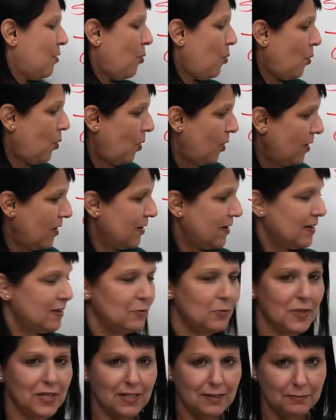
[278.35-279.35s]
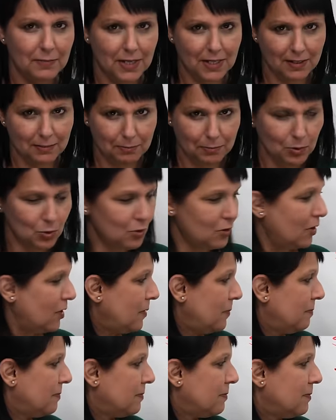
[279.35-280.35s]
Or we can make it
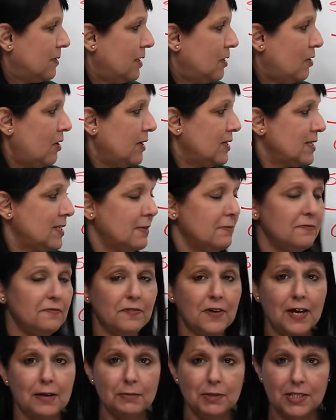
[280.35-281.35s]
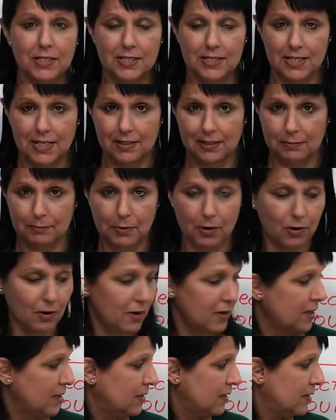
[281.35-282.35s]
plural. There are some families at the
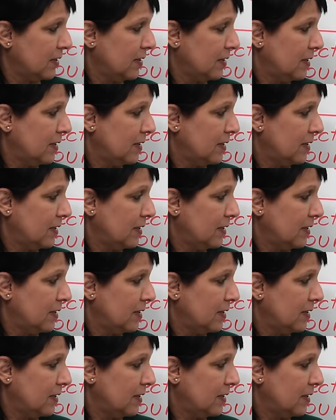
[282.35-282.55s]
park.